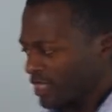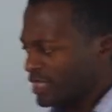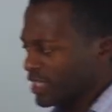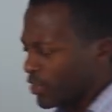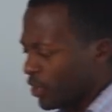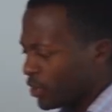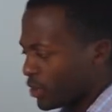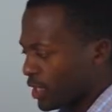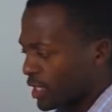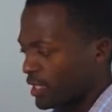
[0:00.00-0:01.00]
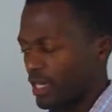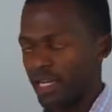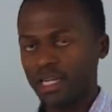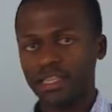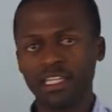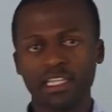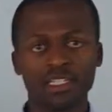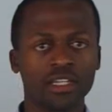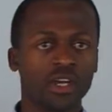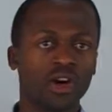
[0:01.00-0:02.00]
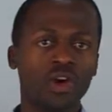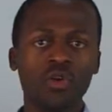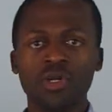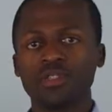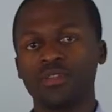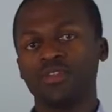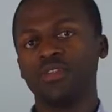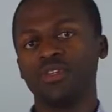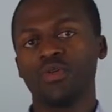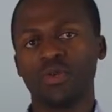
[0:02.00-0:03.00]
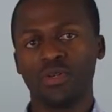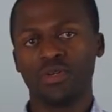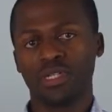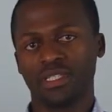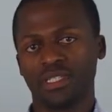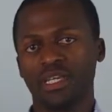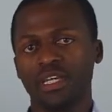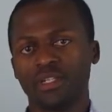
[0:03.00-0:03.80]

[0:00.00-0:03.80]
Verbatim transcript: And then all and then another thing is always review your progress.